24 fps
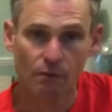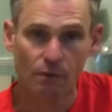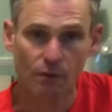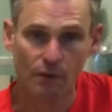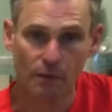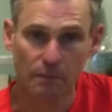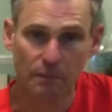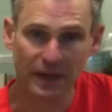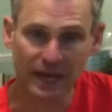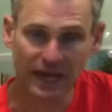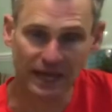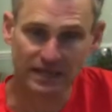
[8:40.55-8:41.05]

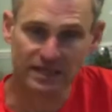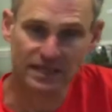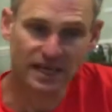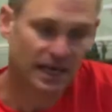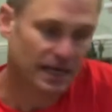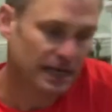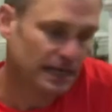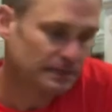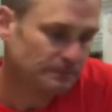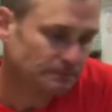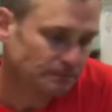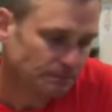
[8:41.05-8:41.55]
repeat
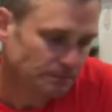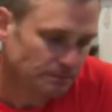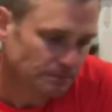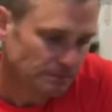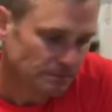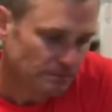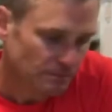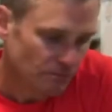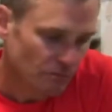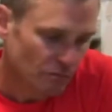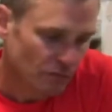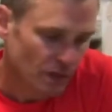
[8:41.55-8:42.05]

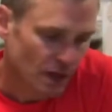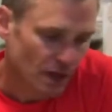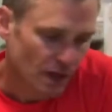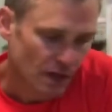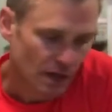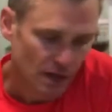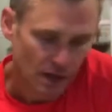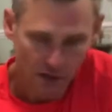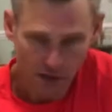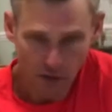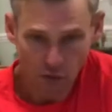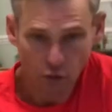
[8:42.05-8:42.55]

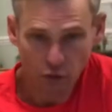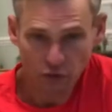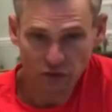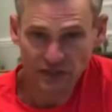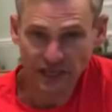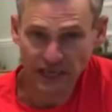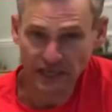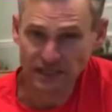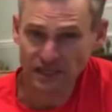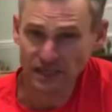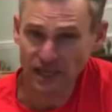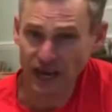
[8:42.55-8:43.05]
all
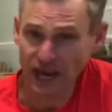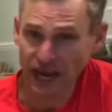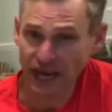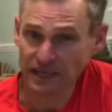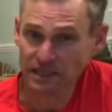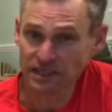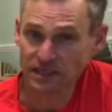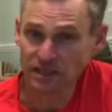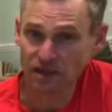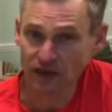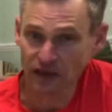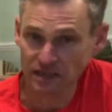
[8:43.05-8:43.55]
six
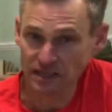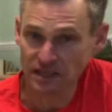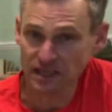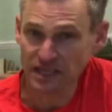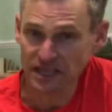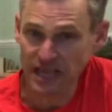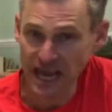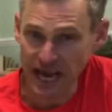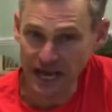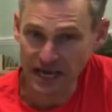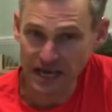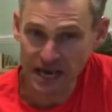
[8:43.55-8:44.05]
exercises
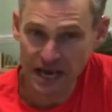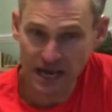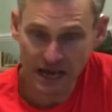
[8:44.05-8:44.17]
again.